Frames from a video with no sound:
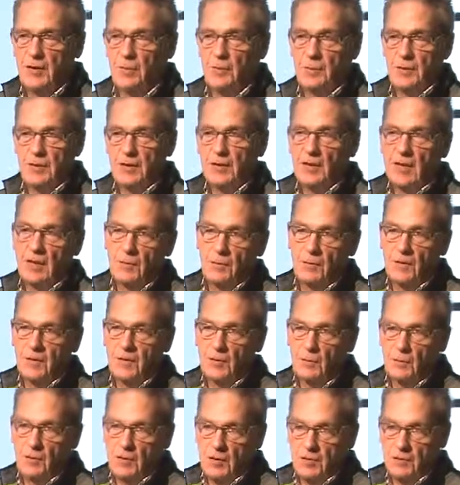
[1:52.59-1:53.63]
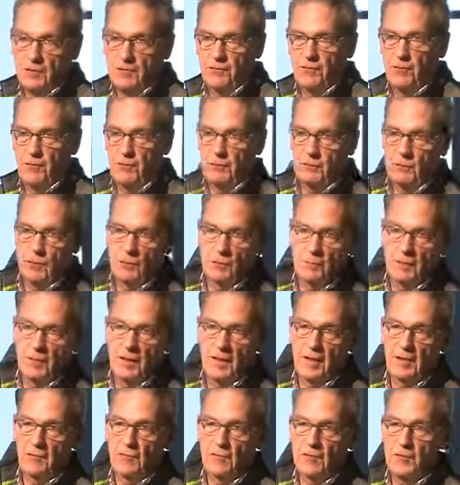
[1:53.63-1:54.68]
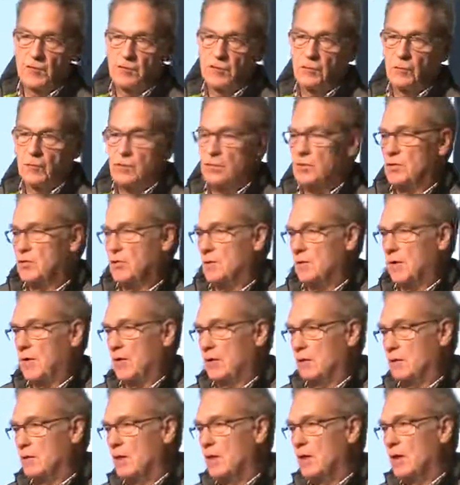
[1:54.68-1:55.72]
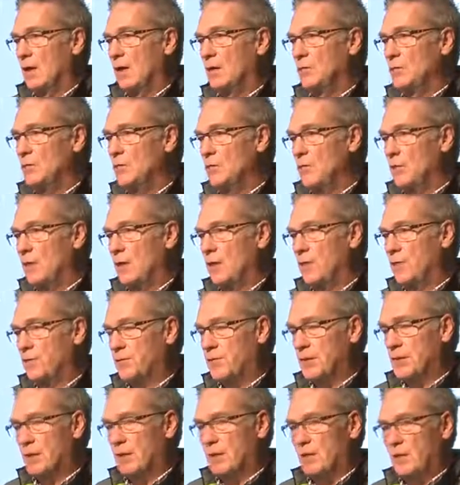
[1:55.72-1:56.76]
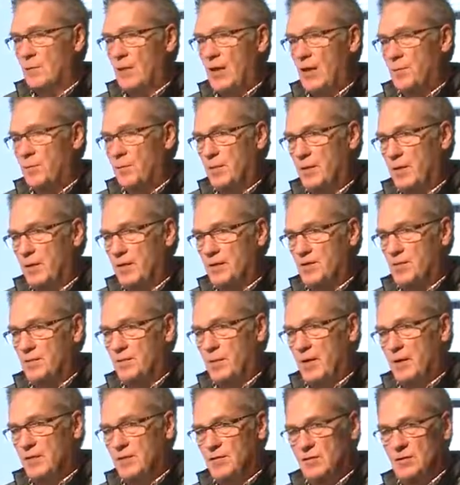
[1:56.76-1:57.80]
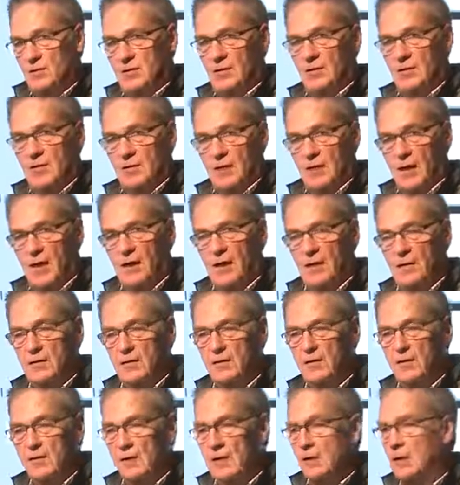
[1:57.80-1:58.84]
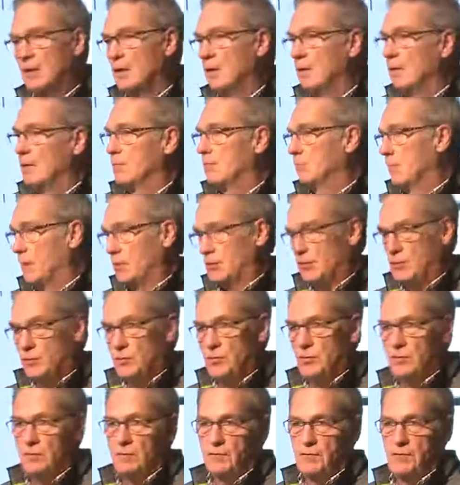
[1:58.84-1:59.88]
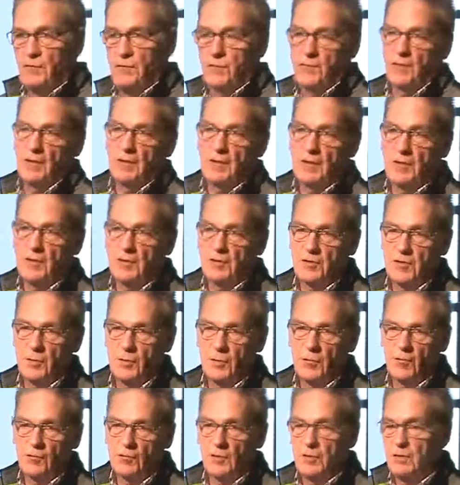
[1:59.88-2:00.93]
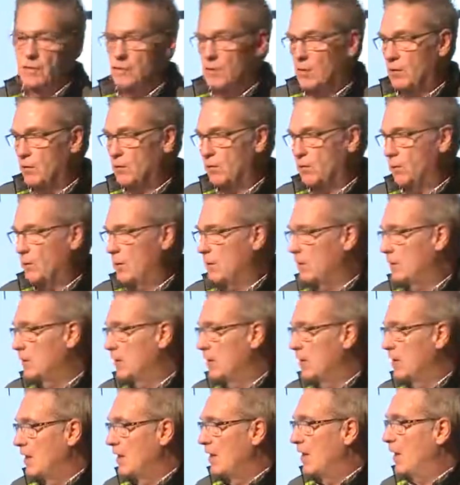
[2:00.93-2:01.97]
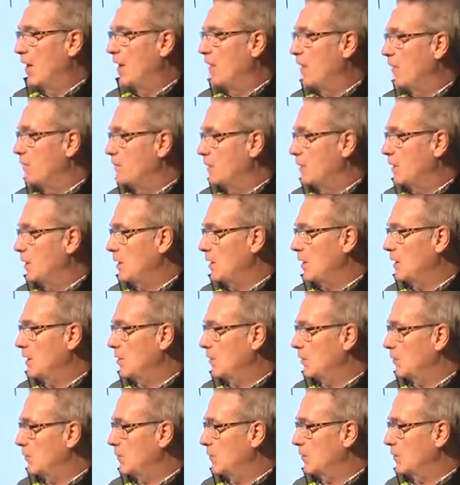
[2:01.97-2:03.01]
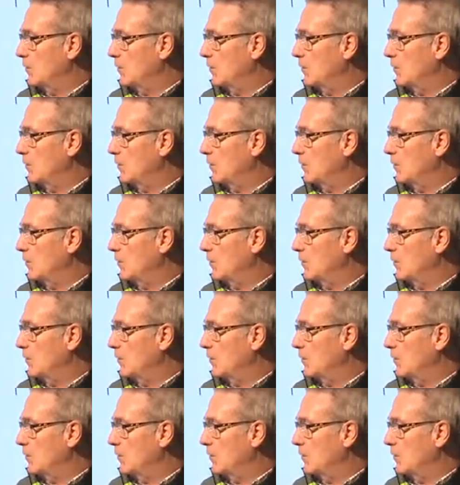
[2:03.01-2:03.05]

something, namely a word for, called bioregion, which is about a new way of thinking about place-based design and the multitude of different things that we're all involved with um, in